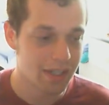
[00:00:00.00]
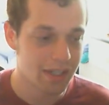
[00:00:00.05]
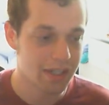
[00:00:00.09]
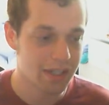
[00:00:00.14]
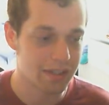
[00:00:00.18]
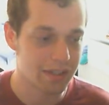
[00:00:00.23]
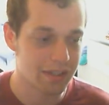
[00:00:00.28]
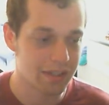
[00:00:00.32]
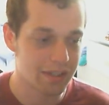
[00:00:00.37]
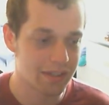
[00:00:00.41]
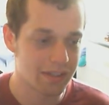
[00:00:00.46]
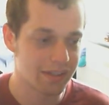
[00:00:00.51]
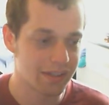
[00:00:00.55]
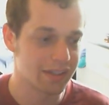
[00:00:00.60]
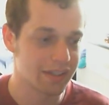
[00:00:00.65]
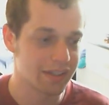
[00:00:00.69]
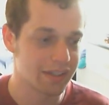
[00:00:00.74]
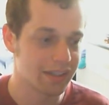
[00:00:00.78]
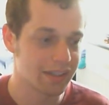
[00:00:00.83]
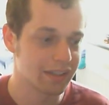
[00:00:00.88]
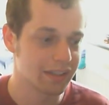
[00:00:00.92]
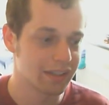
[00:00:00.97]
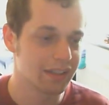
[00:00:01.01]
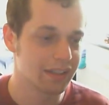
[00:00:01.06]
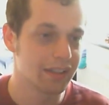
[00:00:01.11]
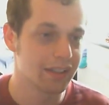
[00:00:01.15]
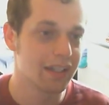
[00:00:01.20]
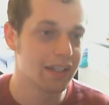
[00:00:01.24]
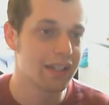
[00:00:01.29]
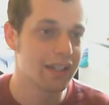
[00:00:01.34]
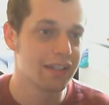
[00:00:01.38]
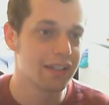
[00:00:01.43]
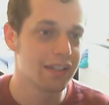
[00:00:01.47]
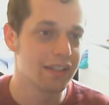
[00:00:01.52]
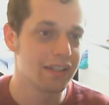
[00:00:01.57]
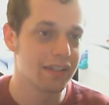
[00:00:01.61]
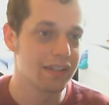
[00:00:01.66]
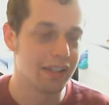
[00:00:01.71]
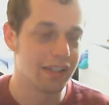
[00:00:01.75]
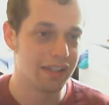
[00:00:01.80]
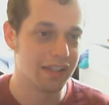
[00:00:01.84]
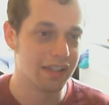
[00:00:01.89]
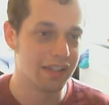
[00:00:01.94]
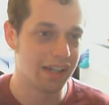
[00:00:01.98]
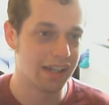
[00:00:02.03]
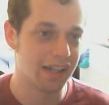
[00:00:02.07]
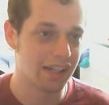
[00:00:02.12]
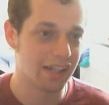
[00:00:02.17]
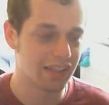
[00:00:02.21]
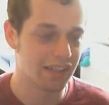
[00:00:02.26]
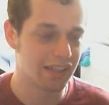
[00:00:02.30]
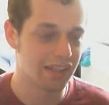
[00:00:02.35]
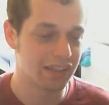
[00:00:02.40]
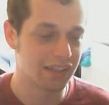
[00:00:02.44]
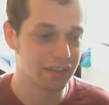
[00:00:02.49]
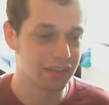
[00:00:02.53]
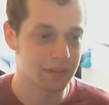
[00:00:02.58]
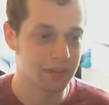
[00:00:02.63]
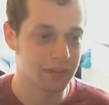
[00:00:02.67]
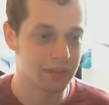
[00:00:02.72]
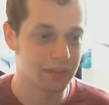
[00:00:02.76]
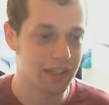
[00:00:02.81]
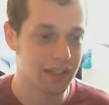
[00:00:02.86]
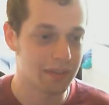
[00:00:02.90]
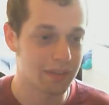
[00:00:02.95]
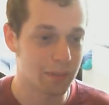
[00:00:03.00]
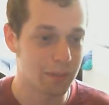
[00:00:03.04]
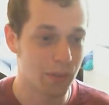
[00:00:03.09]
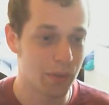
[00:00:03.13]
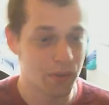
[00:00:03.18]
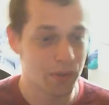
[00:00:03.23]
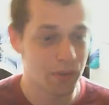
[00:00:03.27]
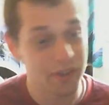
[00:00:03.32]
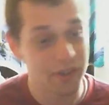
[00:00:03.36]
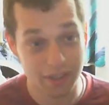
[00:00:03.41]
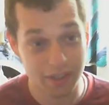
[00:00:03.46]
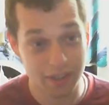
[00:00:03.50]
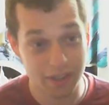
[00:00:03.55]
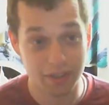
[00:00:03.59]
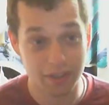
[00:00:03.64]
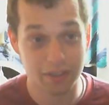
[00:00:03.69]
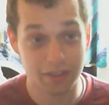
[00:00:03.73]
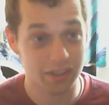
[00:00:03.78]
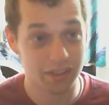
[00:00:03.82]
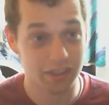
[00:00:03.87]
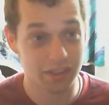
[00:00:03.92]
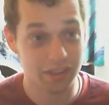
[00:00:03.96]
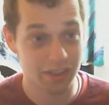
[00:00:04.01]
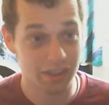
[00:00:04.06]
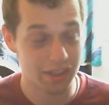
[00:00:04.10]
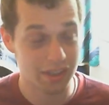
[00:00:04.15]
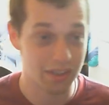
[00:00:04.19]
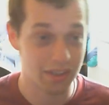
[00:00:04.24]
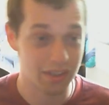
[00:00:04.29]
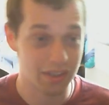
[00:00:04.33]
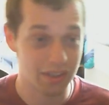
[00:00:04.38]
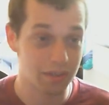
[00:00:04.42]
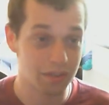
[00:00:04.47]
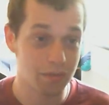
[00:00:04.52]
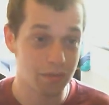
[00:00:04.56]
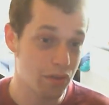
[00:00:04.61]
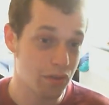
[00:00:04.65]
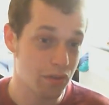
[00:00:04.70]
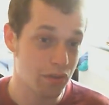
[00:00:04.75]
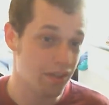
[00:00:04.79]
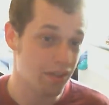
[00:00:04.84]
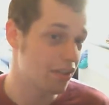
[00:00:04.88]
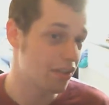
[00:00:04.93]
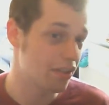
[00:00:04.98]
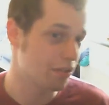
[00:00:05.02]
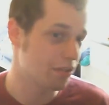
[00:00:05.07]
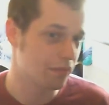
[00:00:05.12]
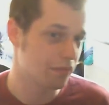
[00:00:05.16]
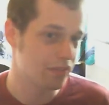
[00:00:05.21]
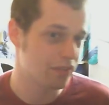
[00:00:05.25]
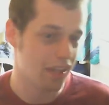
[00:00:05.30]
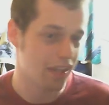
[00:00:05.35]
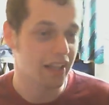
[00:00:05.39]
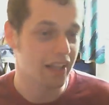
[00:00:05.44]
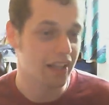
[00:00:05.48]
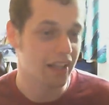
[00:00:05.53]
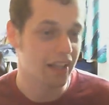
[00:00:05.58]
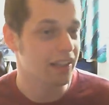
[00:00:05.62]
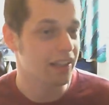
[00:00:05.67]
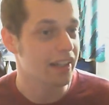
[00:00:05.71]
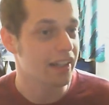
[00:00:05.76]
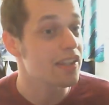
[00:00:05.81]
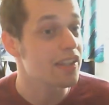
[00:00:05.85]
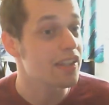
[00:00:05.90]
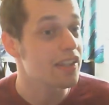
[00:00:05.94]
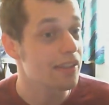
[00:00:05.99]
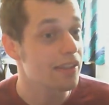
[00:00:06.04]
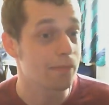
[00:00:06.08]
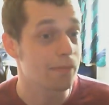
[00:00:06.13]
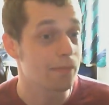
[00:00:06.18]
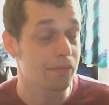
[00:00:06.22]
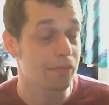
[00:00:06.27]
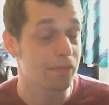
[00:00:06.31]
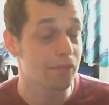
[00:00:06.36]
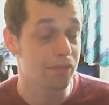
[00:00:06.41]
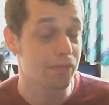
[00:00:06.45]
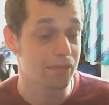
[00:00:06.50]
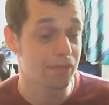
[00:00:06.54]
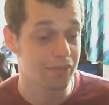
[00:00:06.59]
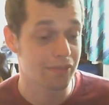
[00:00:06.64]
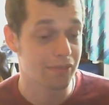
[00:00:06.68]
it has sort of like modern technology, sort of uses of satellites and